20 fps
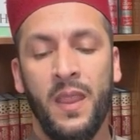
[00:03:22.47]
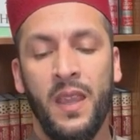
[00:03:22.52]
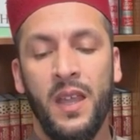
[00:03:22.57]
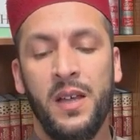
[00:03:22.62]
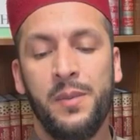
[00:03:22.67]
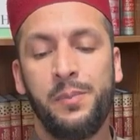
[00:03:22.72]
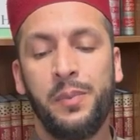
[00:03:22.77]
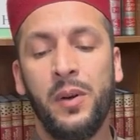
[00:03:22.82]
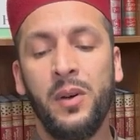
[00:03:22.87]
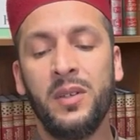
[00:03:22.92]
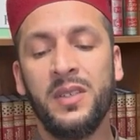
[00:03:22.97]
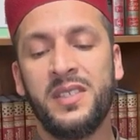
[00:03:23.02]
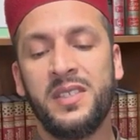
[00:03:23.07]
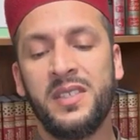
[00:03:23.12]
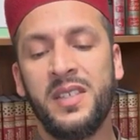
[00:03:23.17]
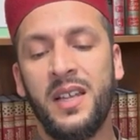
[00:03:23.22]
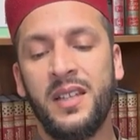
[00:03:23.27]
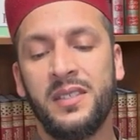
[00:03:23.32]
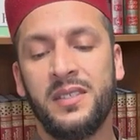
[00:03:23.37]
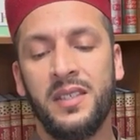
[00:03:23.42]
A poet
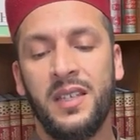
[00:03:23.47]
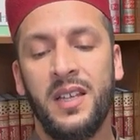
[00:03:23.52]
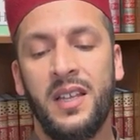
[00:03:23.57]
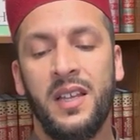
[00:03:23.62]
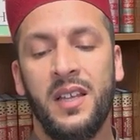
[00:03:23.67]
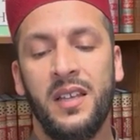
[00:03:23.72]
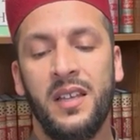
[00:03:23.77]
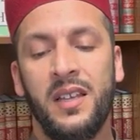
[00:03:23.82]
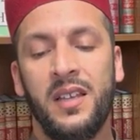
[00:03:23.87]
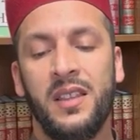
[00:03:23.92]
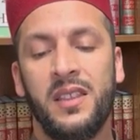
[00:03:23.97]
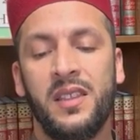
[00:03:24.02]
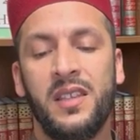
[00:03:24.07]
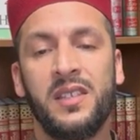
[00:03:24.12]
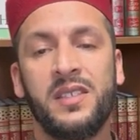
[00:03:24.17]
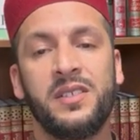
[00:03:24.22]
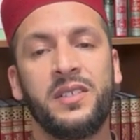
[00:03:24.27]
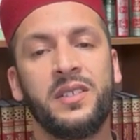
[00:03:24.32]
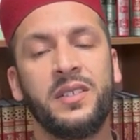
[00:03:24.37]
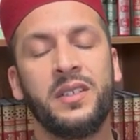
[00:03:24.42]
said in
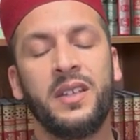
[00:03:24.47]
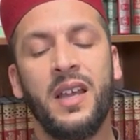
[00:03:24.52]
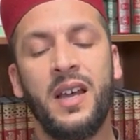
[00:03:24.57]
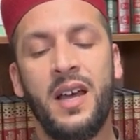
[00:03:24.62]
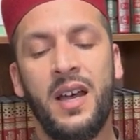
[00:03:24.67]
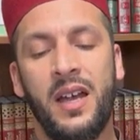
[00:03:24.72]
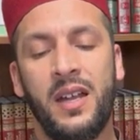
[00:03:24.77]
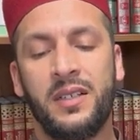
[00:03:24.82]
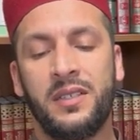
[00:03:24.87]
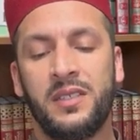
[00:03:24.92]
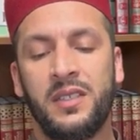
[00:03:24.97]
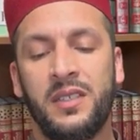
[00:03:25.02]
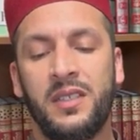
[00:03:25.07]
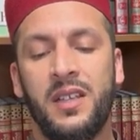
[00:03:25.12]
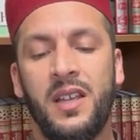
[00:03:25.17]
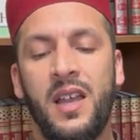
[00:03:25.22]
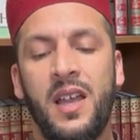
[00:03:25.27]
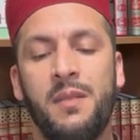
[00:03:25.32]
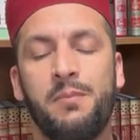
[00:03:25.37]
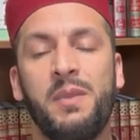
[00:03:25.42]
this regard,
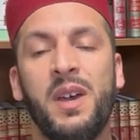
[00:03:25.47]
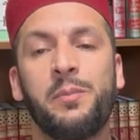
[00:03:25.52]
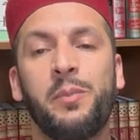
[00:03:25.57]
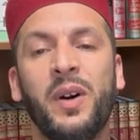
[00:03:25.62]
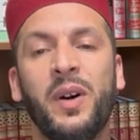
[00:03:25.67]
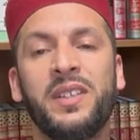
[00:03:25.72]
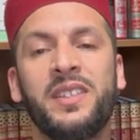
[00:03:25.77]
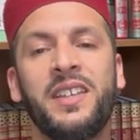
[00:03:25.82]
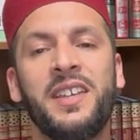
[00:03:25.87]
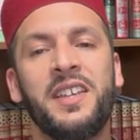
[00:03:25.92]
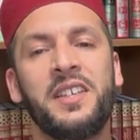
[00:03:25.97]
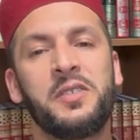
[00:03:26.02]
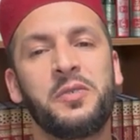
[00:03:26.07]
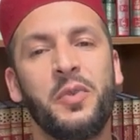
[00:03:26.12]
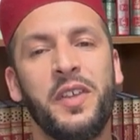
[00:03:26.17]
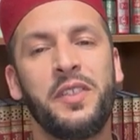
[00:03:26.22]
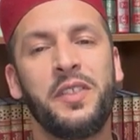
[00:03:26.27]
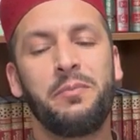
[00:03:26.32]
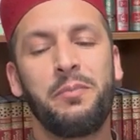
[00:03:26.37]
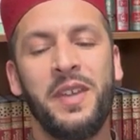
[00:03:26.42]
my body is
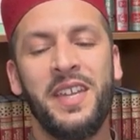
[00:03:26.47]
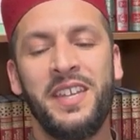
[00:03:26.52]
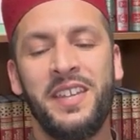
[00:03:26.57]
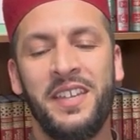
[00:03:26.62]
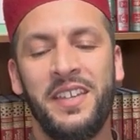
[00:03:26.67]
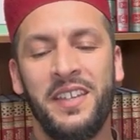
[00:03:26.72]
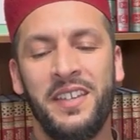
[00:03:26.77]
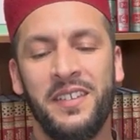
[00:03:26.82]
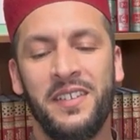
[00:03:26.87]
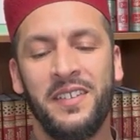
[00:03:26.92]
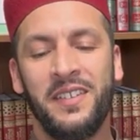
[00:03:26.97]
with me,